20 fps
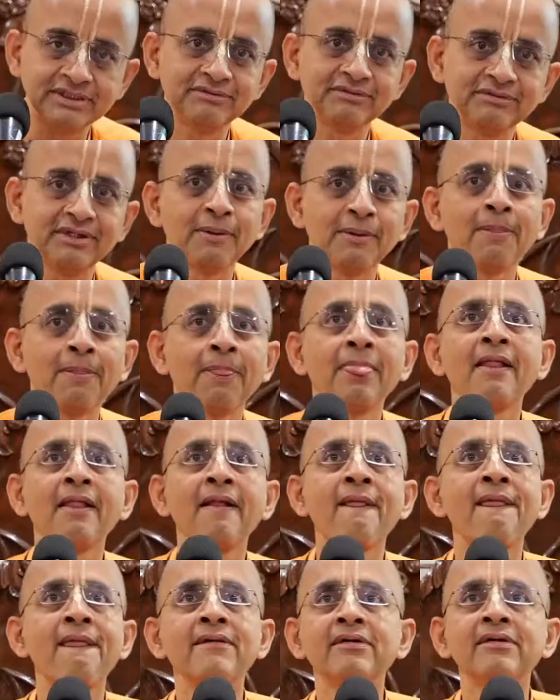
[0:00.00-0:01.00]
festival.
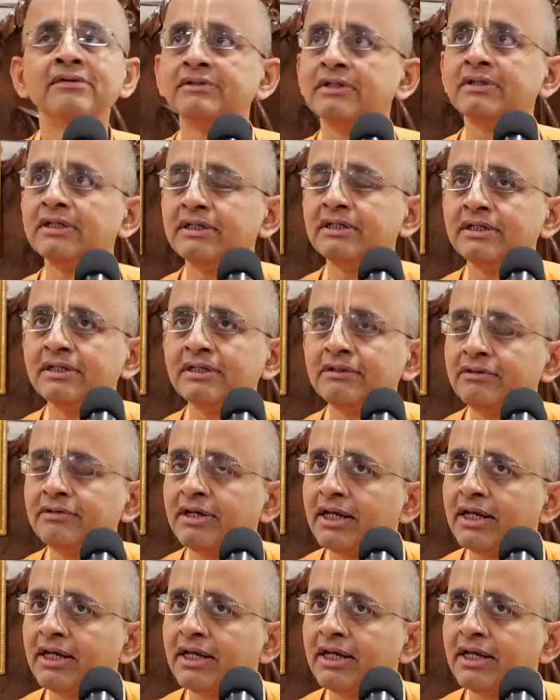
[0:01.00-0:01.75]
See,